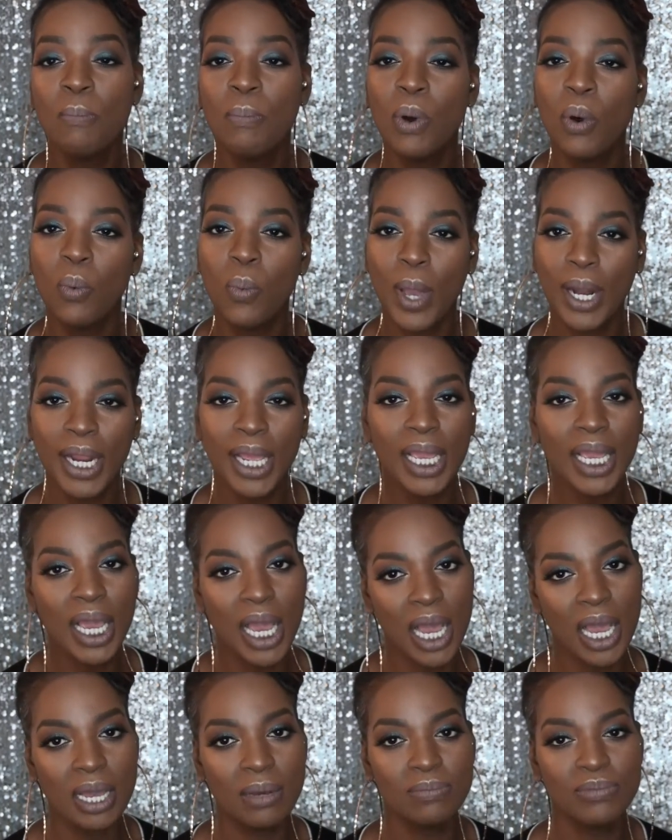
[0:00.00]
But when it
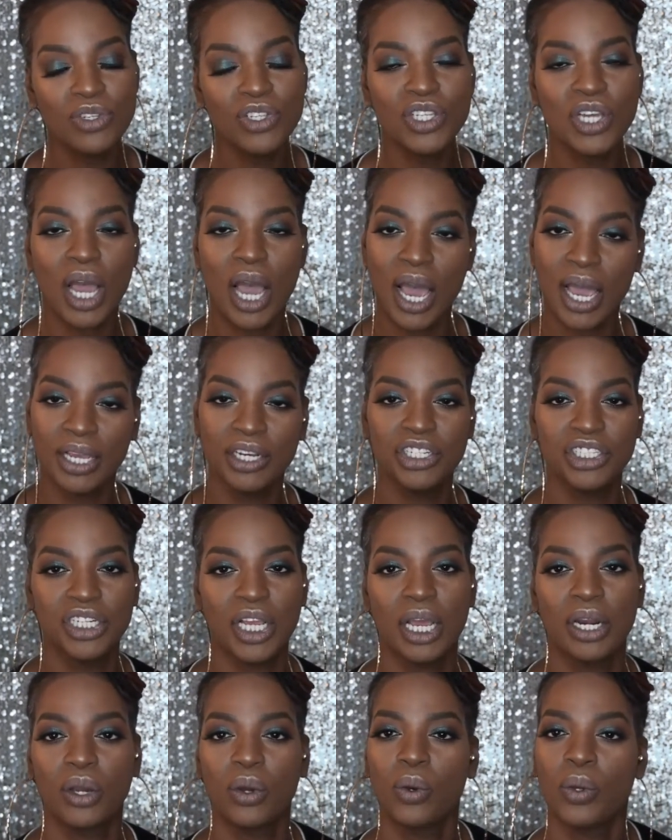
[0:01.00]
comes to
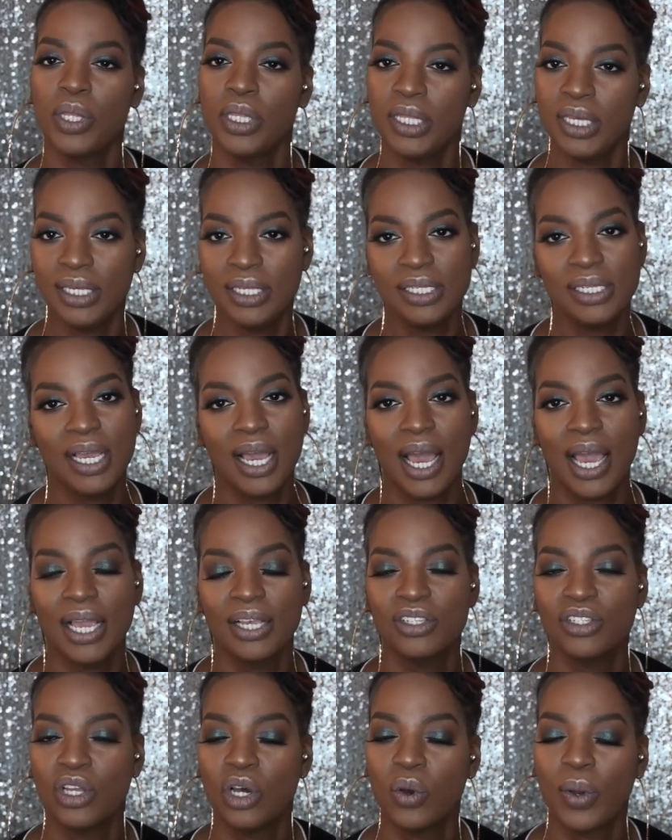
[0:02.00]
eyeshadow, these
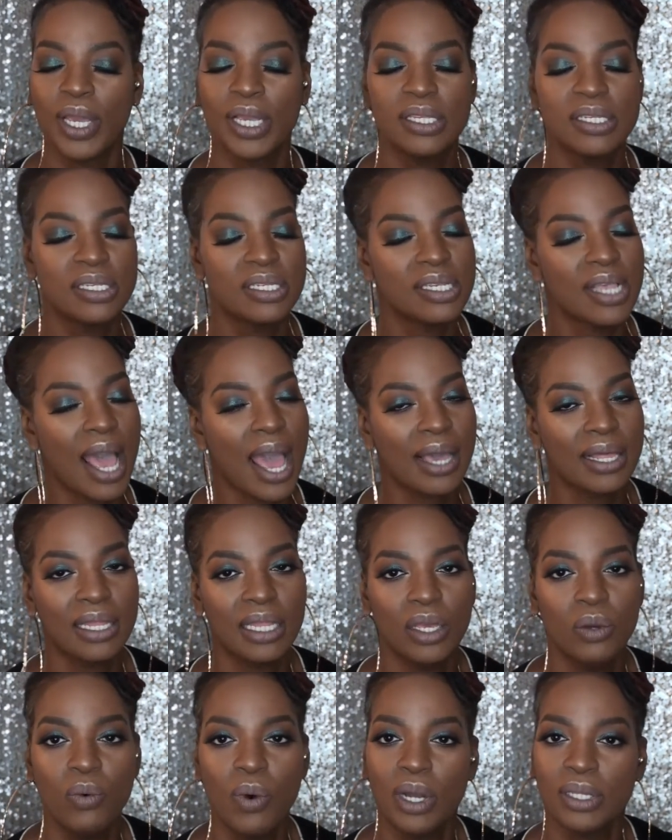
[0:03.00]
guys know
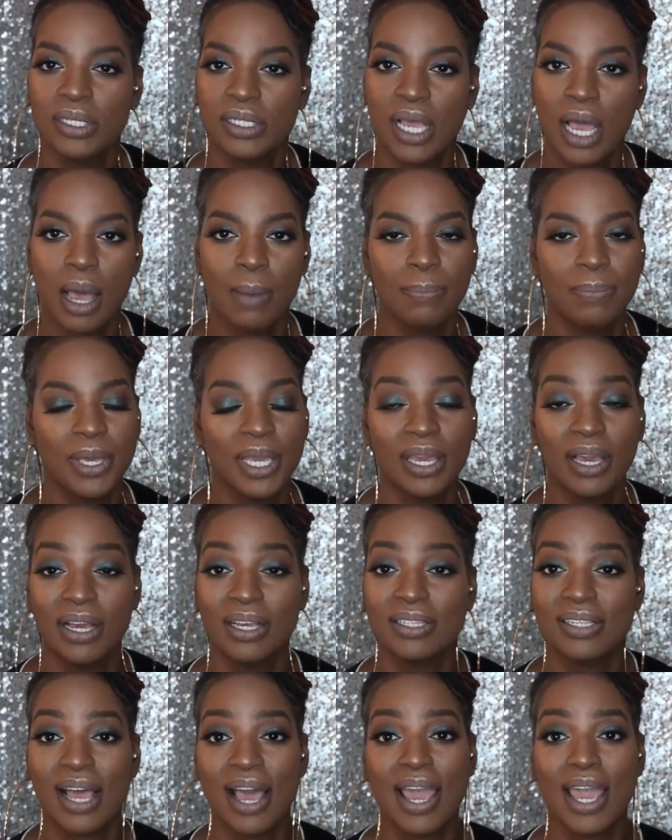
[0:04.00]
exactly what's up
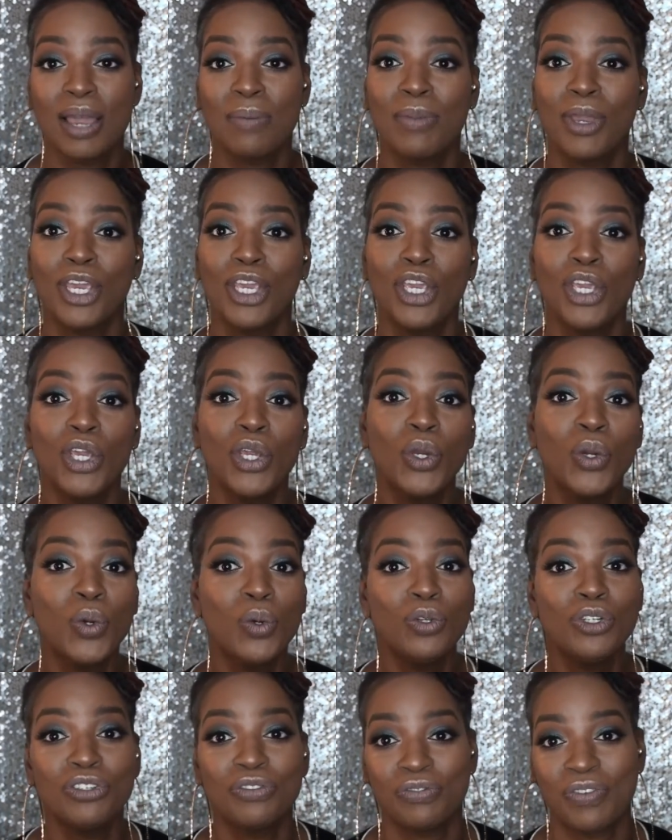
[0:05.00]
because I am a
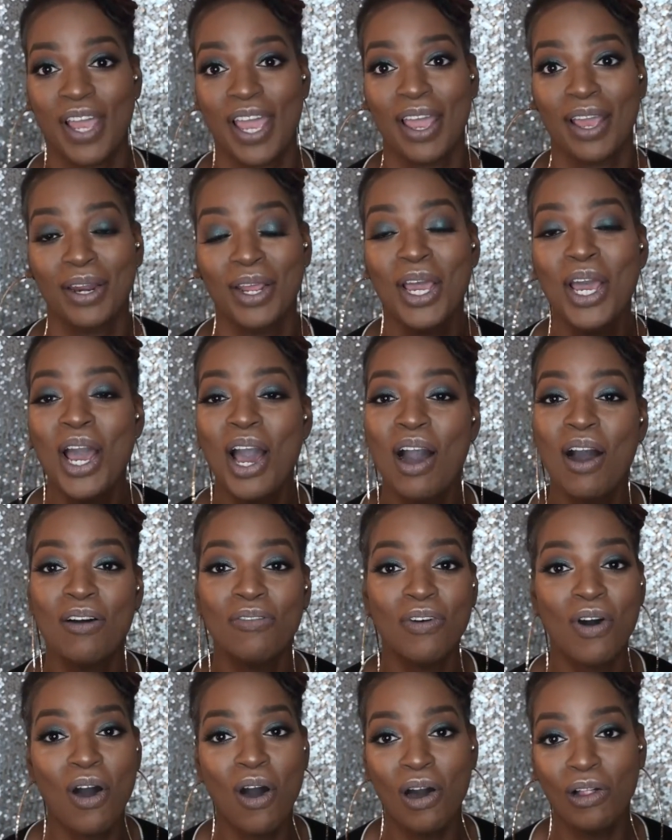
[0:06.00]
huge fan
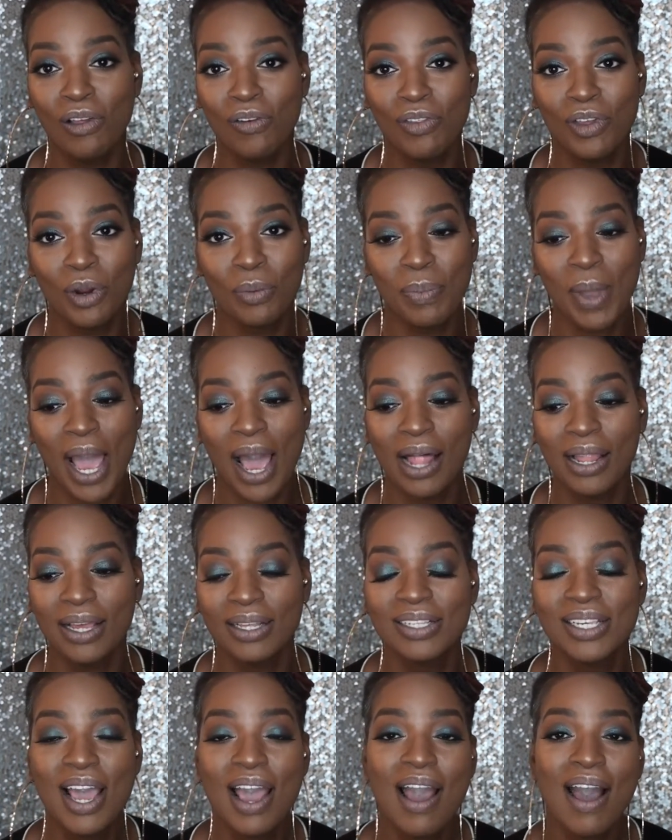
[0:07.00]
of all of their
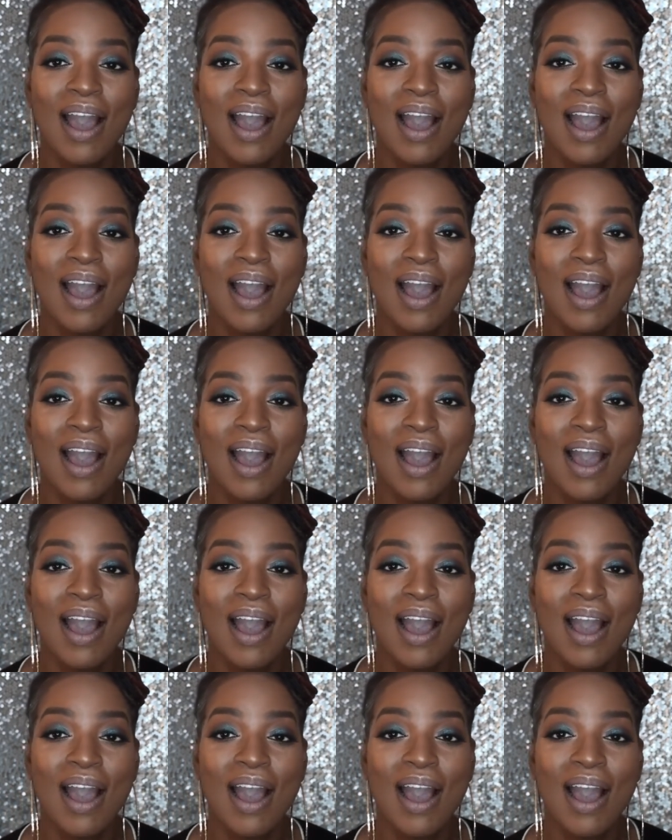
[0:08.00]
palettes.